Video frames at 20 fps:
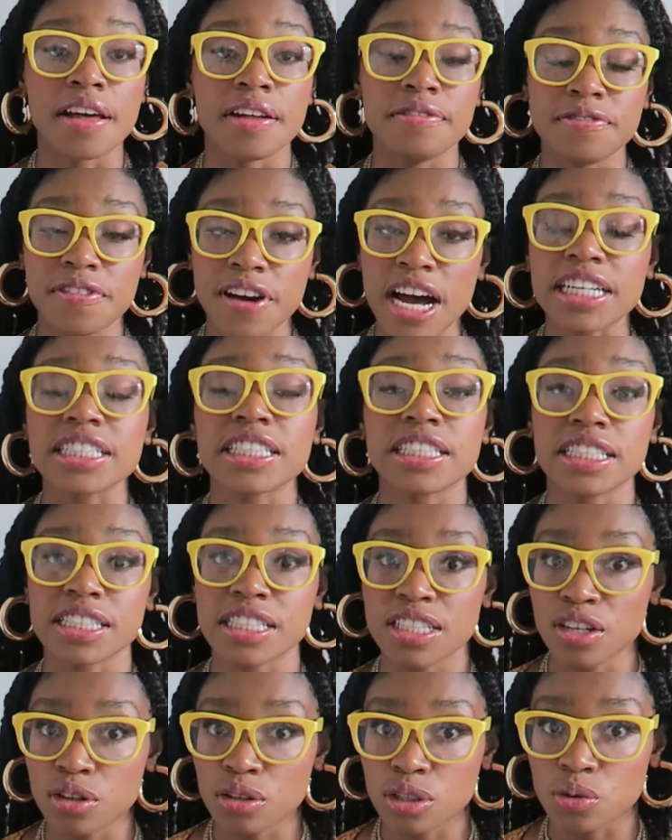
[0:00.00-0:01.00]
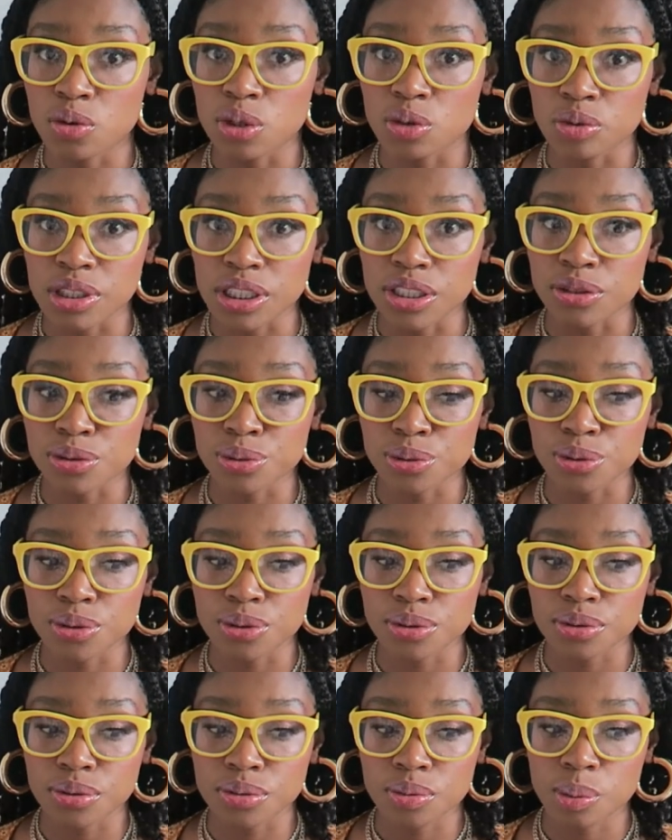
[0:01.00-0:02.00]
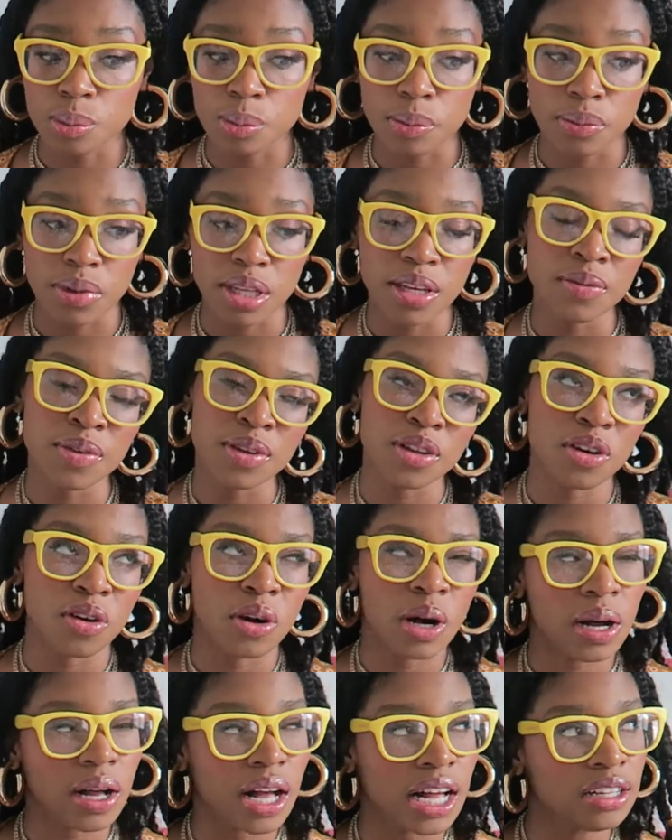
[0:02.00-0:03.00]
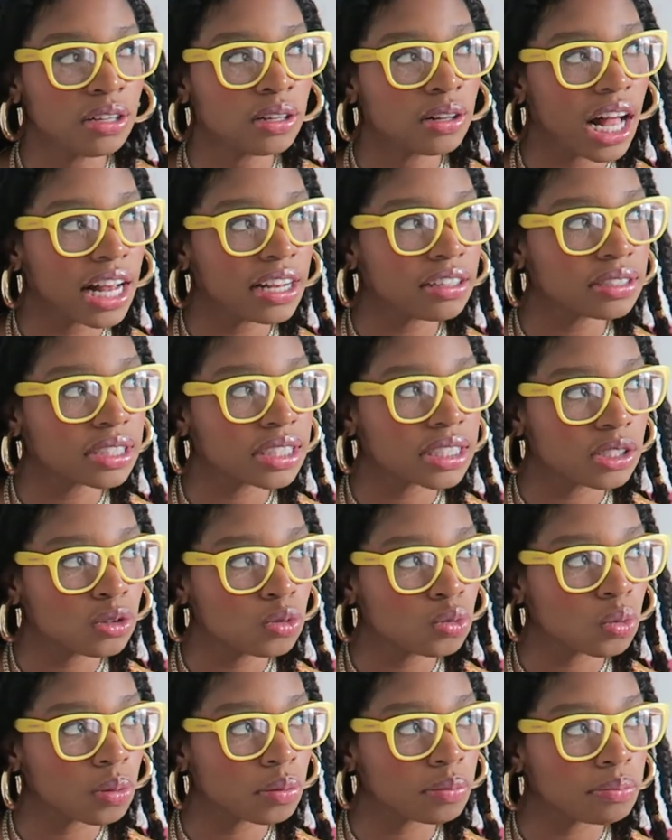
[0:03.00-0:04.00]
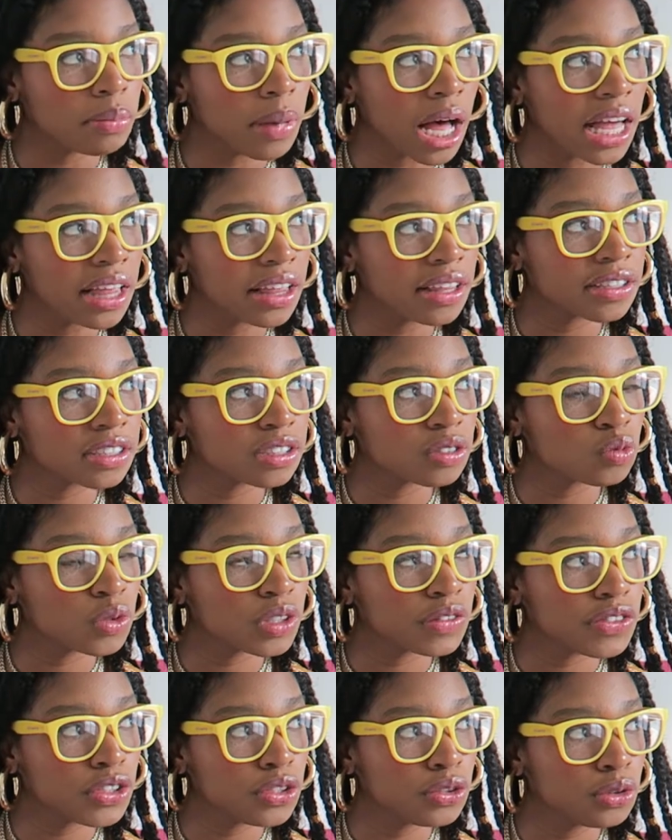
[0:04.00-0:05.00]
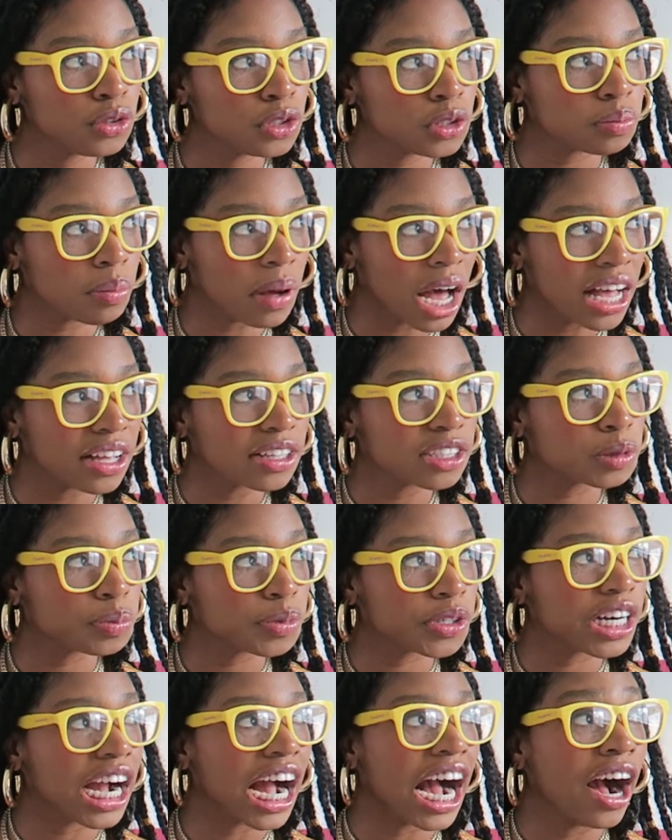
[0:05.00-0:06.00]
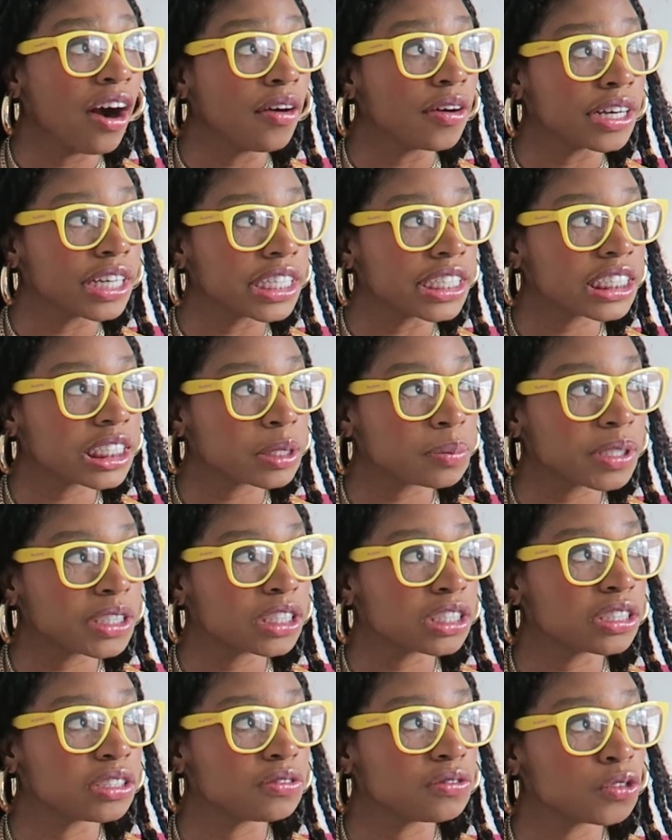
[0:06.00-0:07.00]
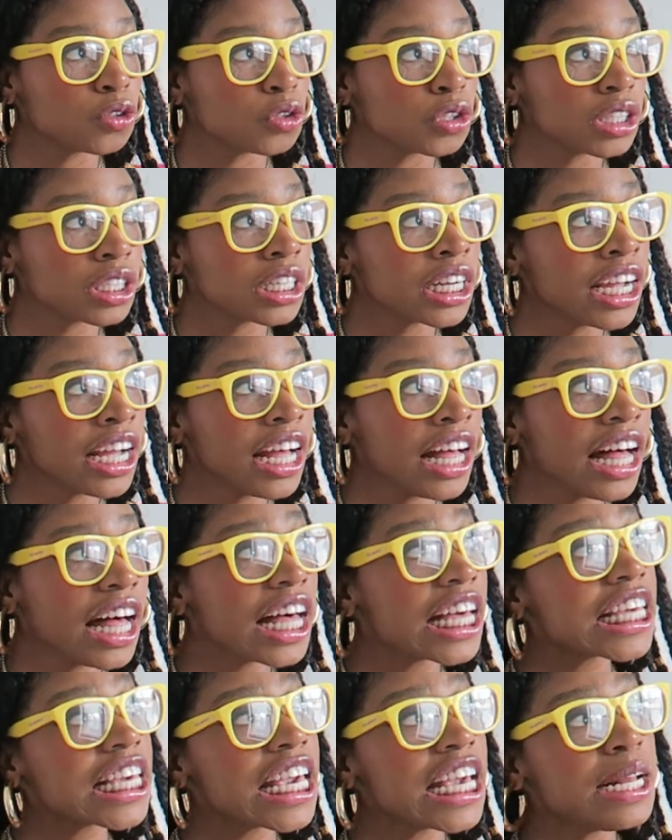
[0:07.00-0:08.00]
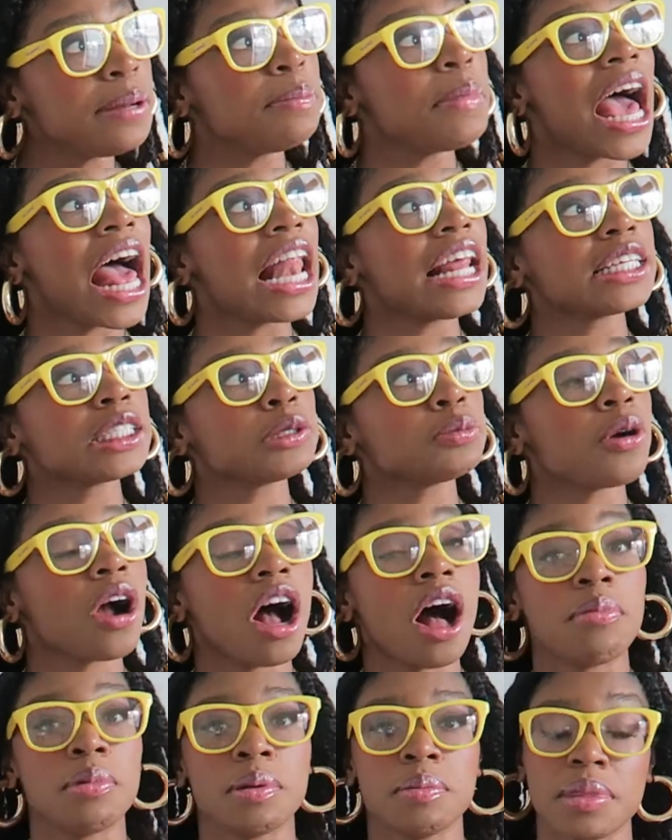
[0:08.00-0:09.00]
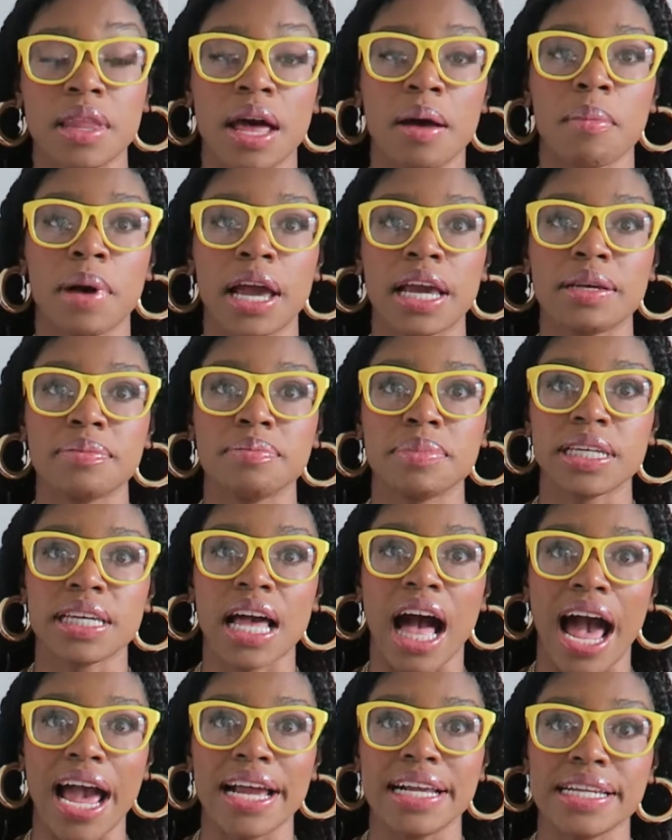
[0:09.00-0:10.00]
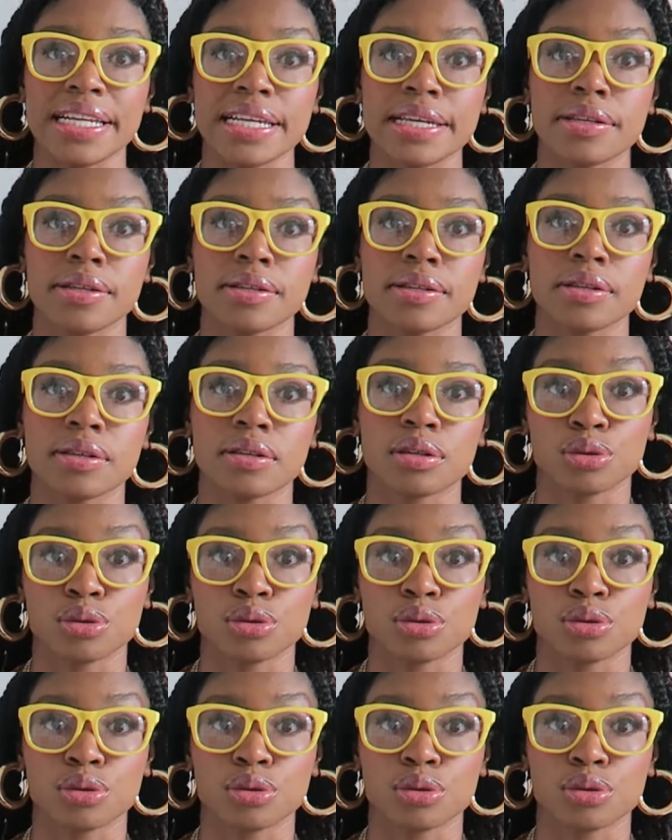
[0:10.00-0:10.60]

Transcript: In fact, it's the only one we use. Even though I don't see if you use miles per hour, especially for a kinematics problem, that might be ideal.